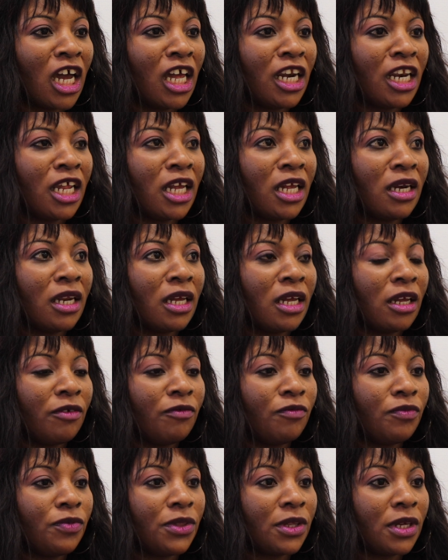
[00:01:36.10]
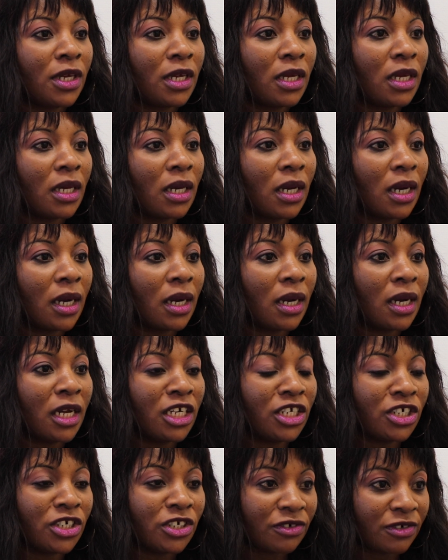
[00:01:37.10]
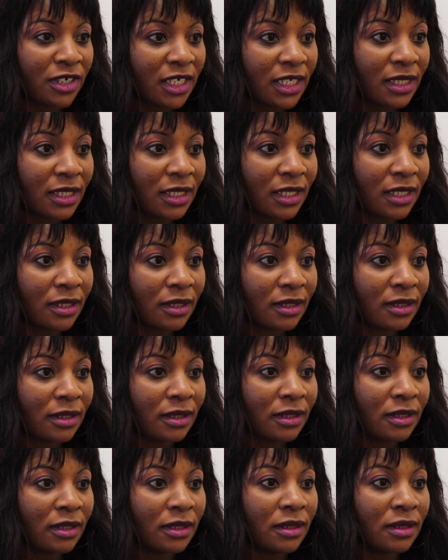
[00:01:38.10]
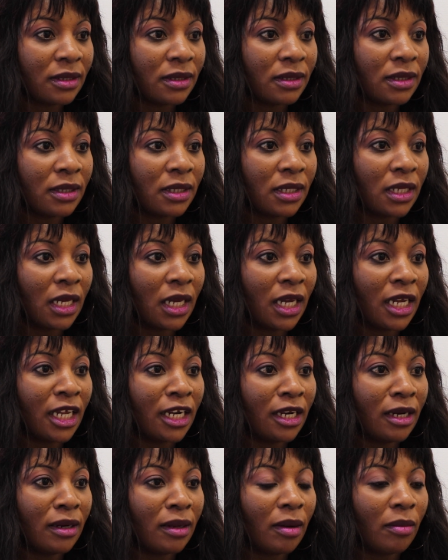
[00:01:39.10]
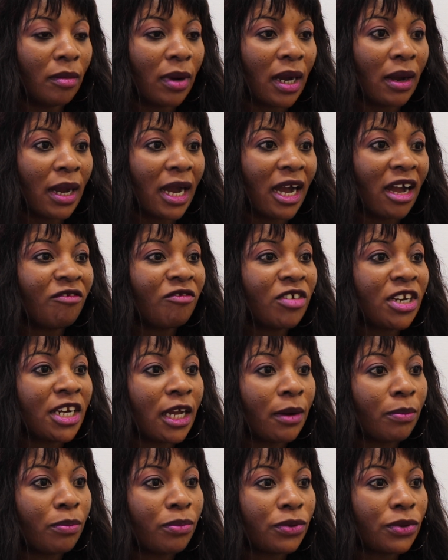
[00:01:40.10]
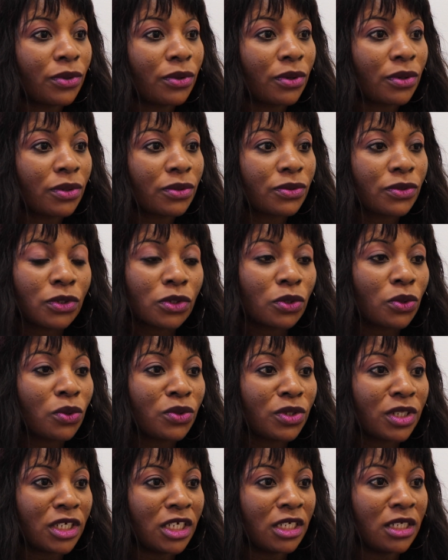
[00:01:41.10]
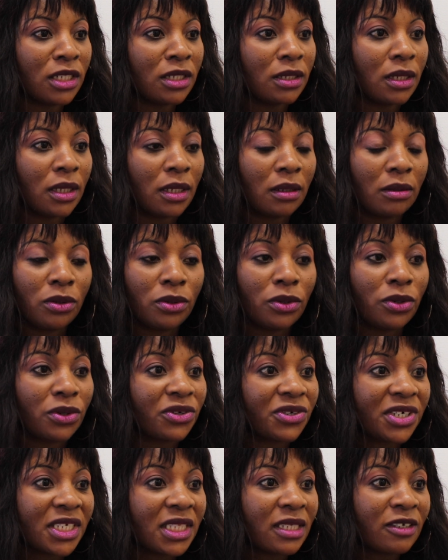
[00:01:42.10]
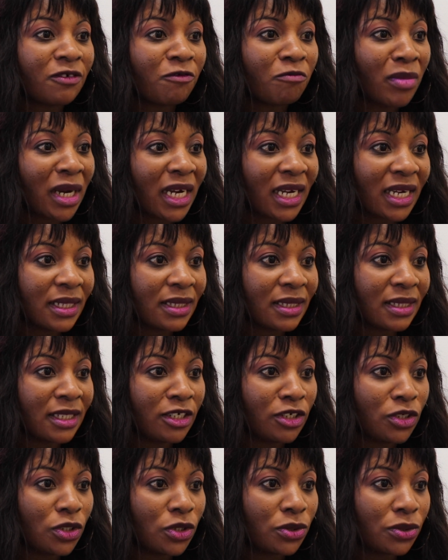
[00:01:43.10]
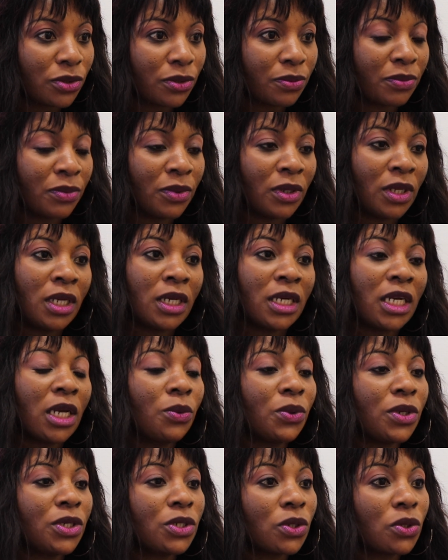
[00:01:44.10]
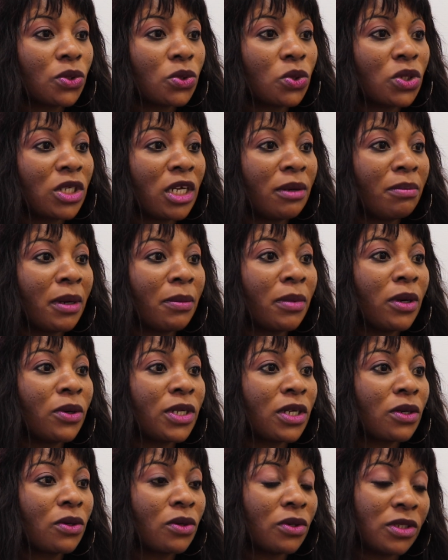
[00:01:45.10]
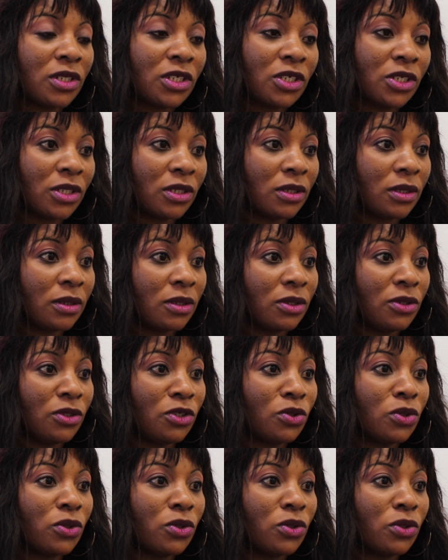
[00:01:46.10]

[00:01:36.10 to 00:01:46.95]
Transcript: and then if they are interested in having their product sold in lucrative markets in Europe, then we talk to them about the conditions,